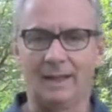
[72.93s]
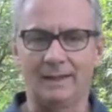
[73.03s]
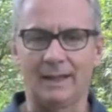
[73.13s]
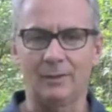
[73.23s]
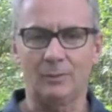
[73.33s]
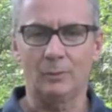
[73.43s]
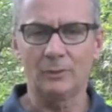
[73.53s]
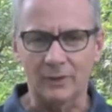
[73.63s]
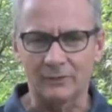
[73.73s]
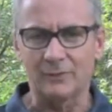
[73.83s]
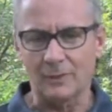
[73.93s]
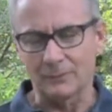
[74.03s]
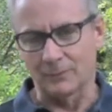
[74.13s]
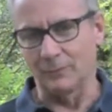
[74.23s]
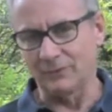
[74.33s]
Now, what does
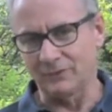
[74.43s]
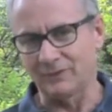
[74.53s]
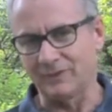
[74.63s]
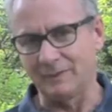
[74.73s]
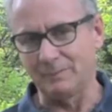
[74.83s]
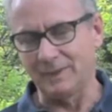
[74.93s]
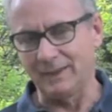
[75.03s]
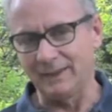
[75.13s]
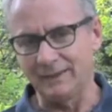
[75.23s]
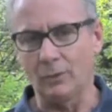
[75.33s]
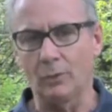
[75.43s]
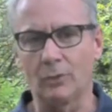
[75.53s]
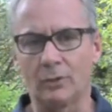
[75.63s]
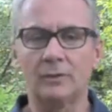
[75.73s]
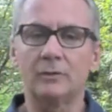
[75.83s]
fluency mean, or
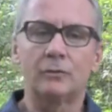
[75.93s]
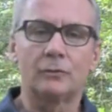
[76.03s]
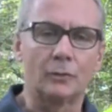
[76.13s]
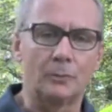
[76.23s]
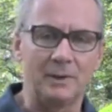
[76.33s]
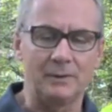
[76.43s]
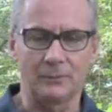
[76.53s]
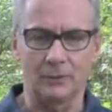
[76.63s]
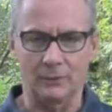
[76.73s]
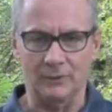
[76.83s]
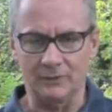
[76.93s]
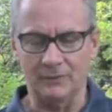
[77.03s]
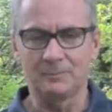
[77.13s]
to be fluent?